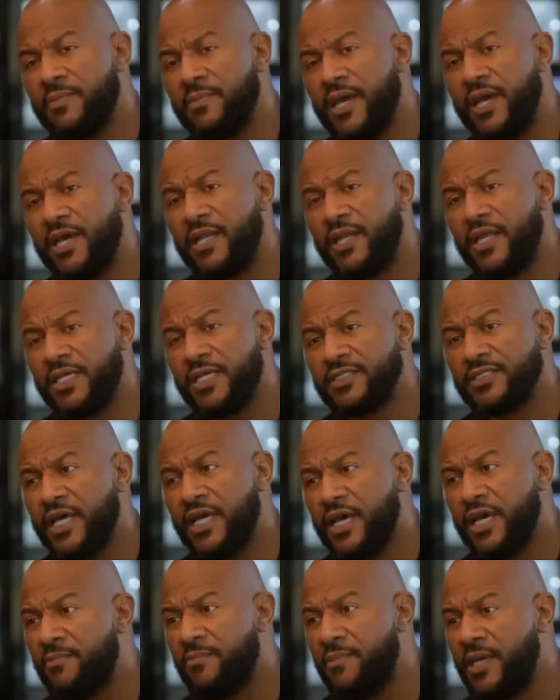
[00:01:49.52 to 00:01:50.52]
LaTisha,
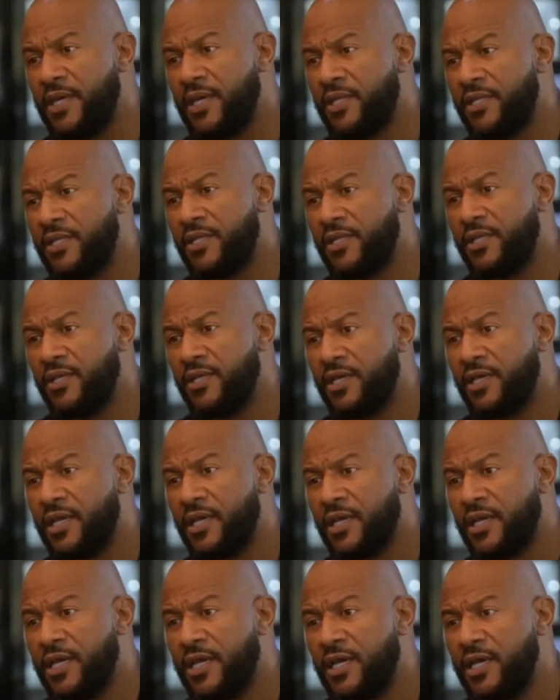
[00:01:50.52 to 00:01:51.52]
often speaking
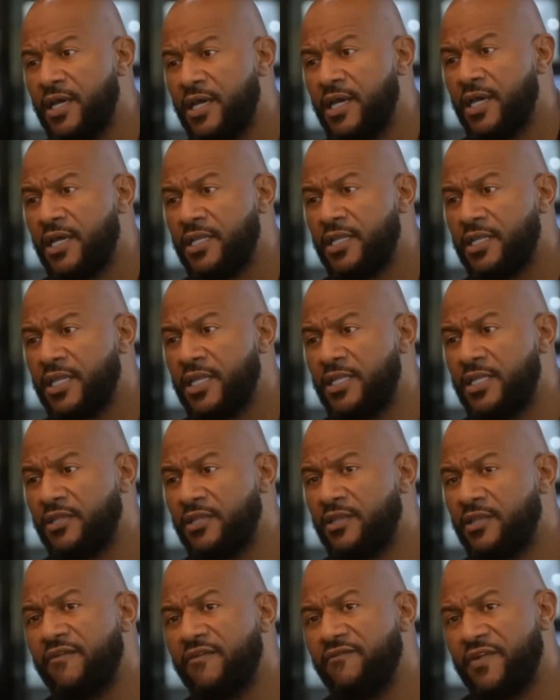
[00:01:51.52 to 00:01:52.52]
over her or
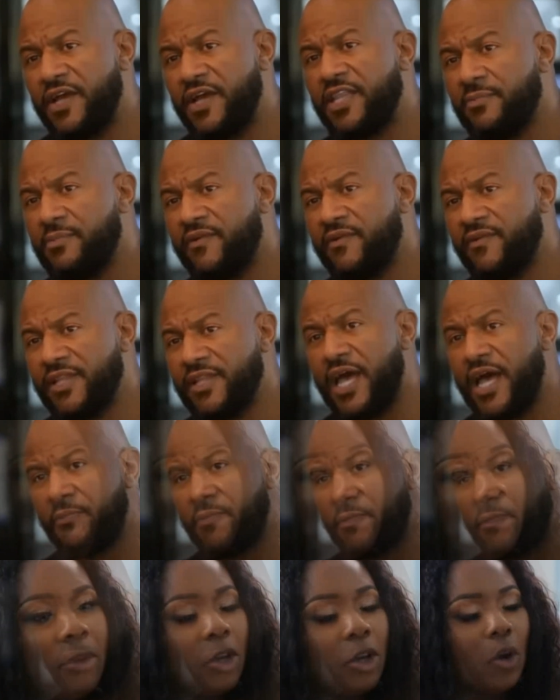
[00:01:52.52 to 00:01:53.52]
even dismissing her
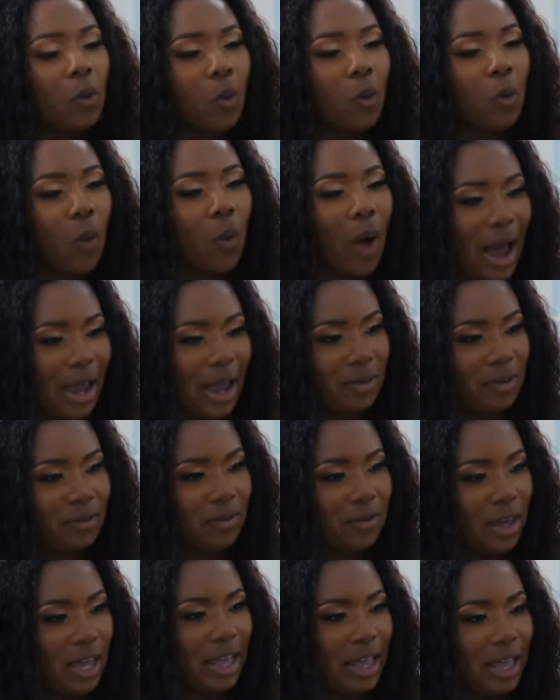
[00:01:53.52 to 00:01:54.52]
thoughts with a
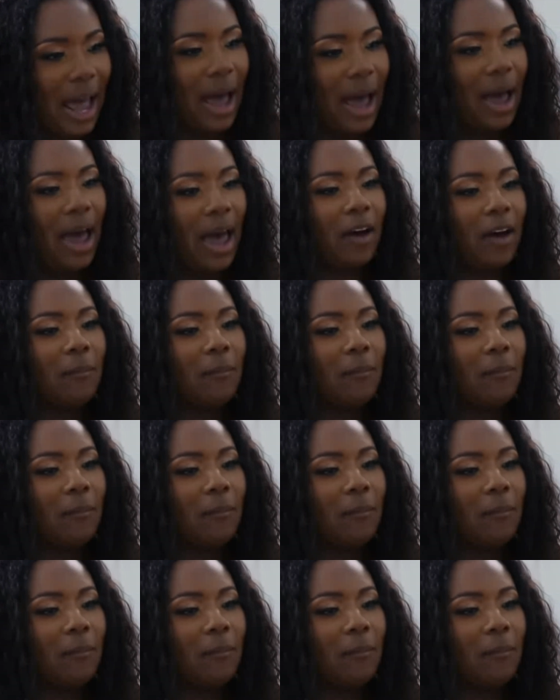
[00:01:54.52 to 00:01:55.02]
condescending tone.